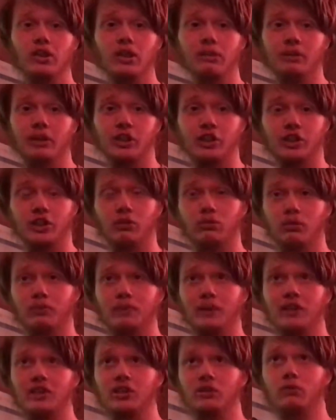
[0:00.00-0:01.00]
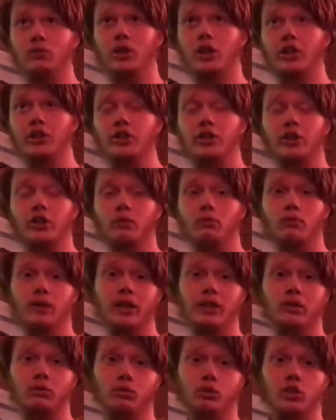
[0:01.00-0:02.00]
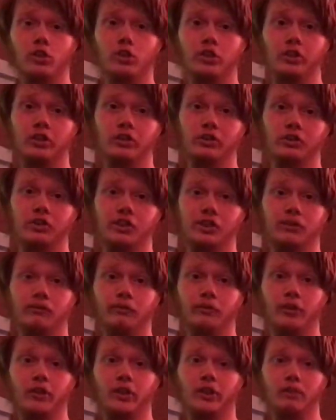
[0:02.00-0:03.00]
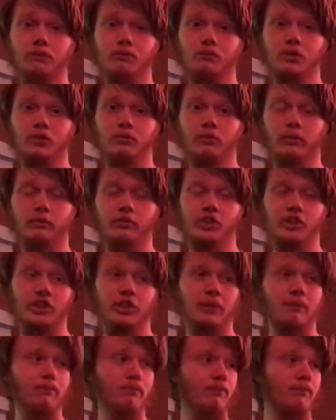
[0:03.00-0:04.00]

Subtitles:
But it just all depends on what I end up calling it and stuff like that, so we'll have to say.